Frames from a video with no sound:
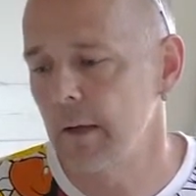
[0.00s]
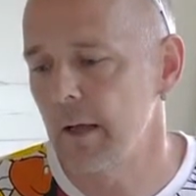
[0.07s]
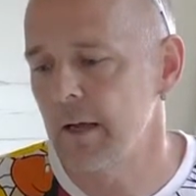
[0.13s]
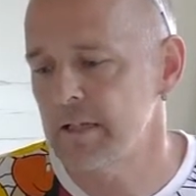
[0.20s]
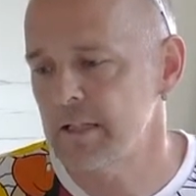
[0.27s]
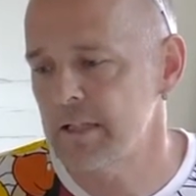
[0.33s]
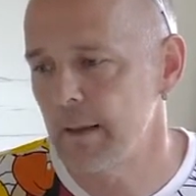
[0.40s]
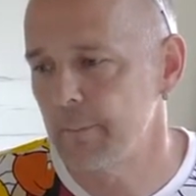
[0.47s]

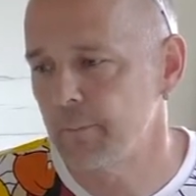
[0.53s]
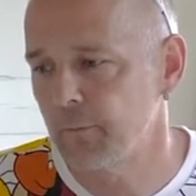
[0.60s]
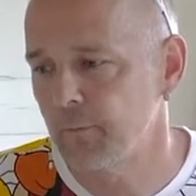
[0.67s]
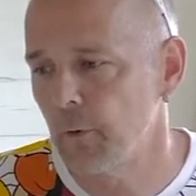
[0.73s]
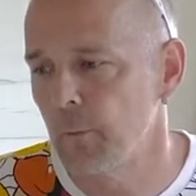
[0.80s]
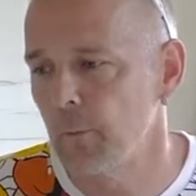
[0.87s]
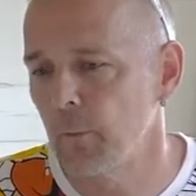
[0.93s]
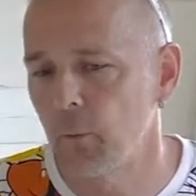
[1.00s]
except
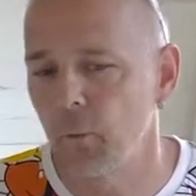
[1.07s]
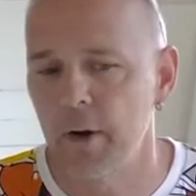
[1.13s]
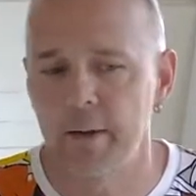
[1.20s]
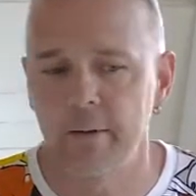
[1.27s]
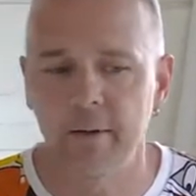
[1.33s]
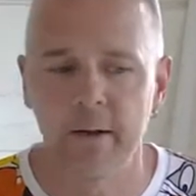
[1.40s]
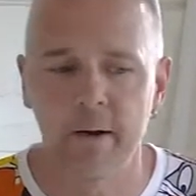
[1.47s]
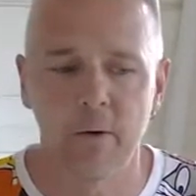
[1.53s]
from
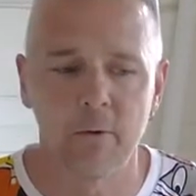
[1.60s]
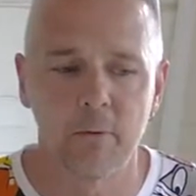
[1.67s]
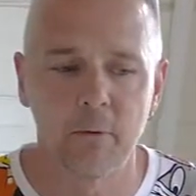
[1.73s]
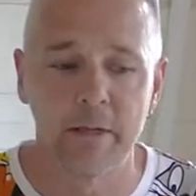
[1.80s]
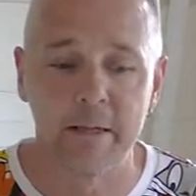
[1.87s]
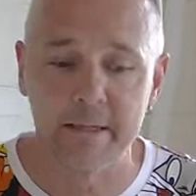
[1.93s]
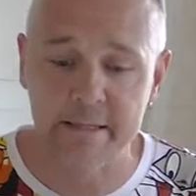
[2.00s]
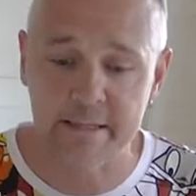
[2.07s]
when they are
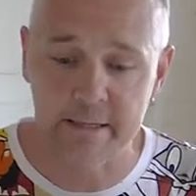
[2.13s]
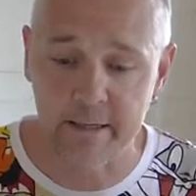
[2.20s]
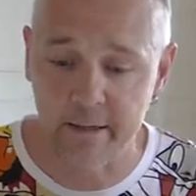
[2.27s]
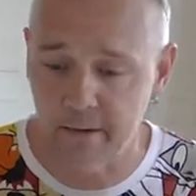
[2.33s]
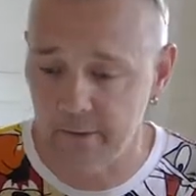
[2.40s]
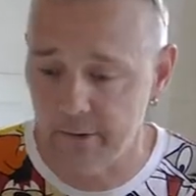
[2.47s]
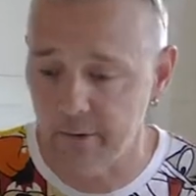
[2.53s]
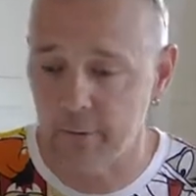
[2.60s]
releasing
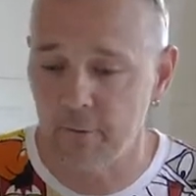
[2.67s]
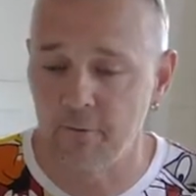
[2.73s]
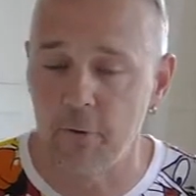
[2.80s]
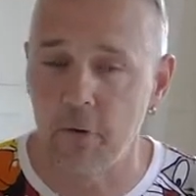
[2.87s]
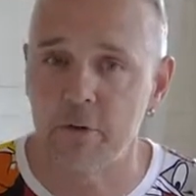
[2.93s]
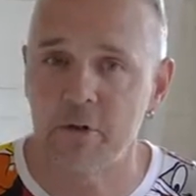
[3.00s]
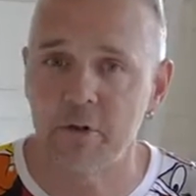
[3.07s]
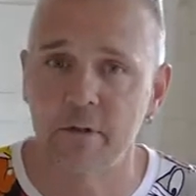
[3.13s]
another
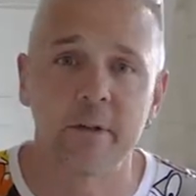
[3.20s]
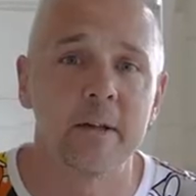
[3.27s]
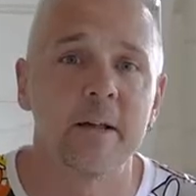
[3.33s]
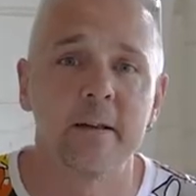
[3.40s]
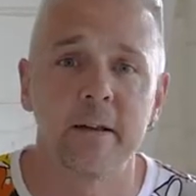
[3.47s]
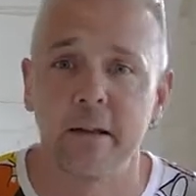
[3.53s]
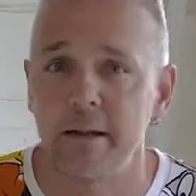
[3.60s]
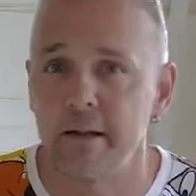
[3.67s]
version
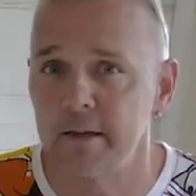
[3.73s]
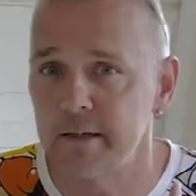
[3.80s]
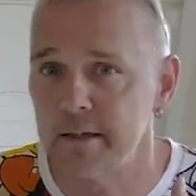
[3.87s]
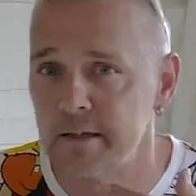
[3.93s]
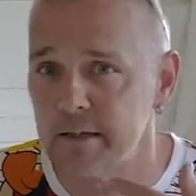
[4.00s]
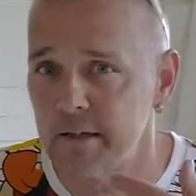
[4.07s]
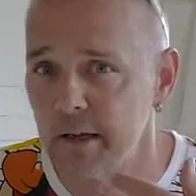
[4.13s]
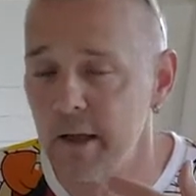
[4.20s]
that
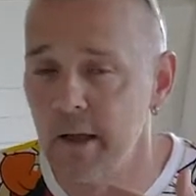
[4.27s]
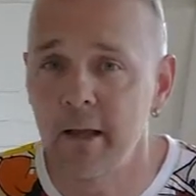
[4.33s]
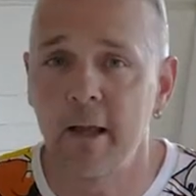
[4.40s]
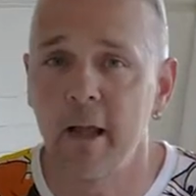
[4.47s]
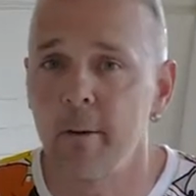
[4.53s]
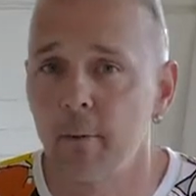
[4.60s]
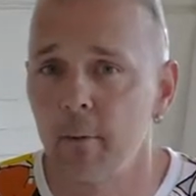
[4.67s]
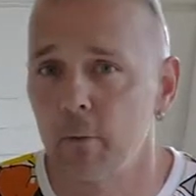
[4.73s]
is
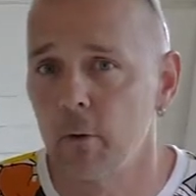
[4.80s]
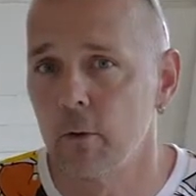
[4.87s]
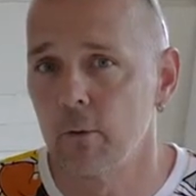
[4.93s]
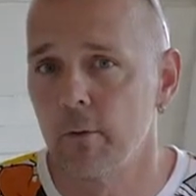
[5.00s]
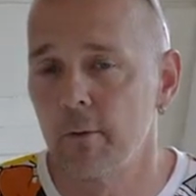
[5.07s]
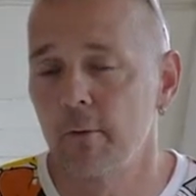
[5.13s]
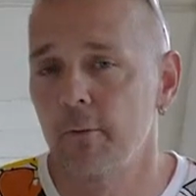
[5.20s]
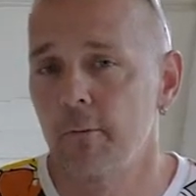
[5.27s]

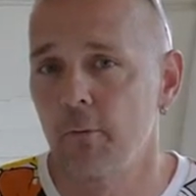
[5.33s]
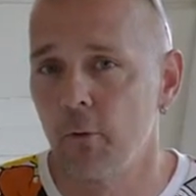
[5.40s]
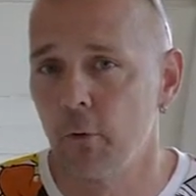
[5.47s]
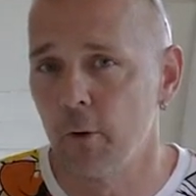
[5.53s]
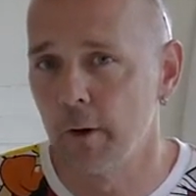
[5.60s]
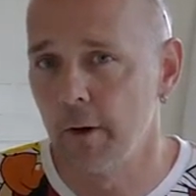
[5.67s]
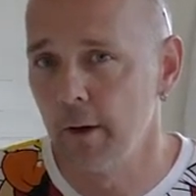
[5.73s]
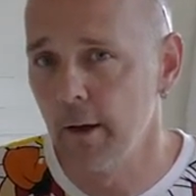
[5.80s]
capable
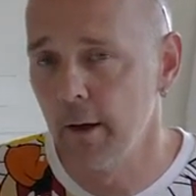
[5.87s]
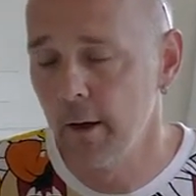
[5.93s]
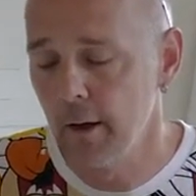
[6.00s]
for